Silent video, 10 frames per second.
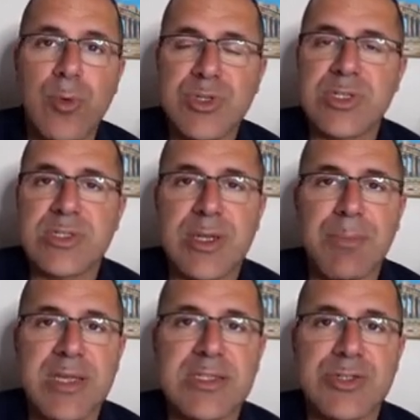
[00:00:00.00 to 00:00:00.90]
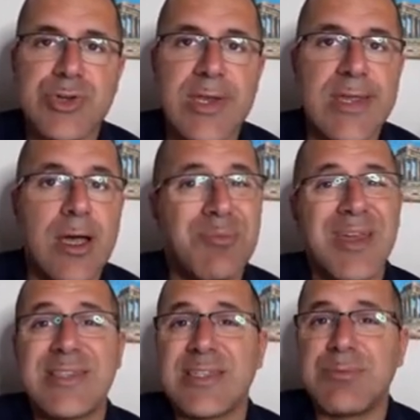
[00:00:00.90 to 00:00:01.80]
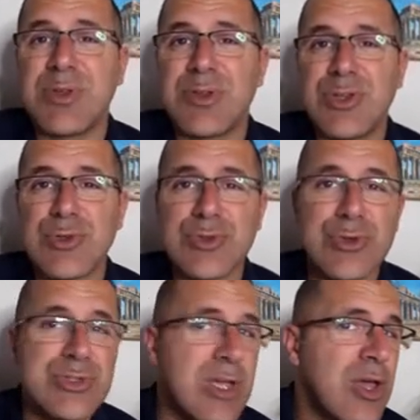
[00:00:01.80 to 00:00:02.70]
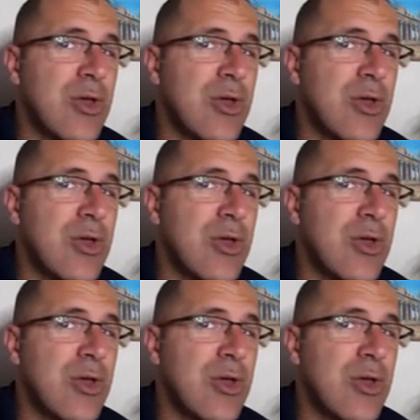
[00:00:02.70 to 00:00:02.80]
which is an amazing trading app, 18 million users,